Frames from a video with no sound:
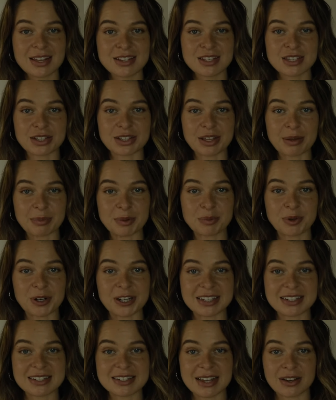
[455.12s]
So let me
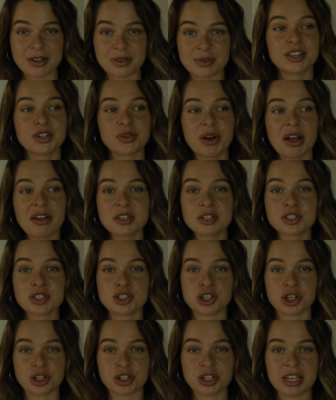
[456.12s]
break it down. Throughout this
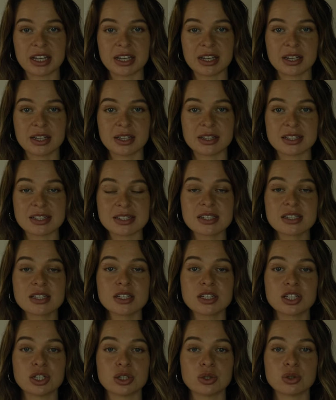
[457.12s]
journey, this is
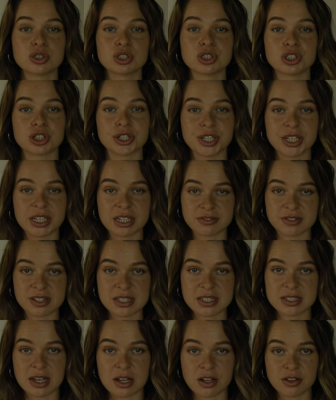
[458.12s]
a huge journey of
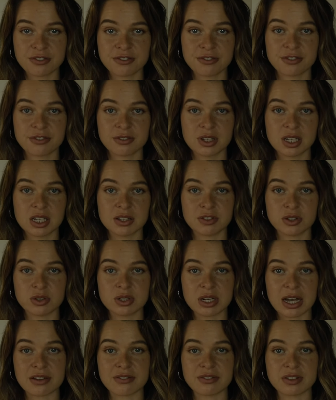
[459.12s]
self if you
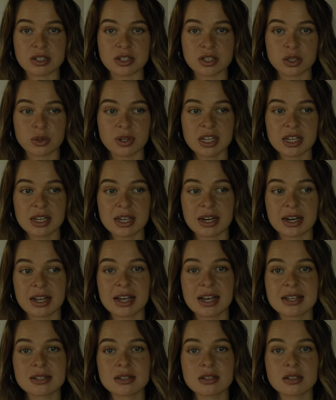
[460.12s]
dive into it, and
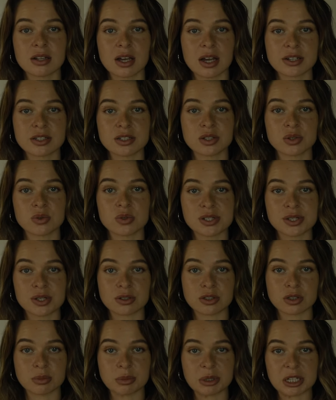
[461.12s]
it has a lot to do with
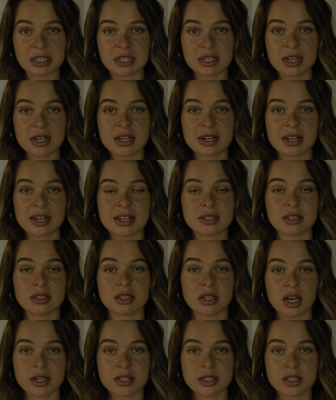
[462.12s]
social media and it has a
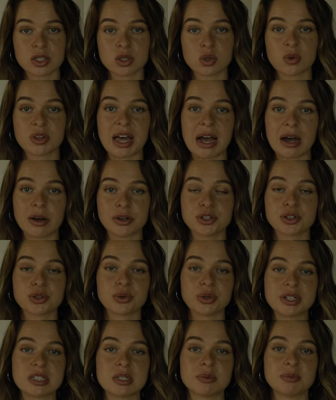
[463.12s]
lot to do with how you're
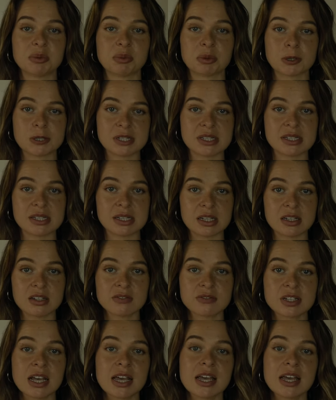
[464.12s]
going to be perceived,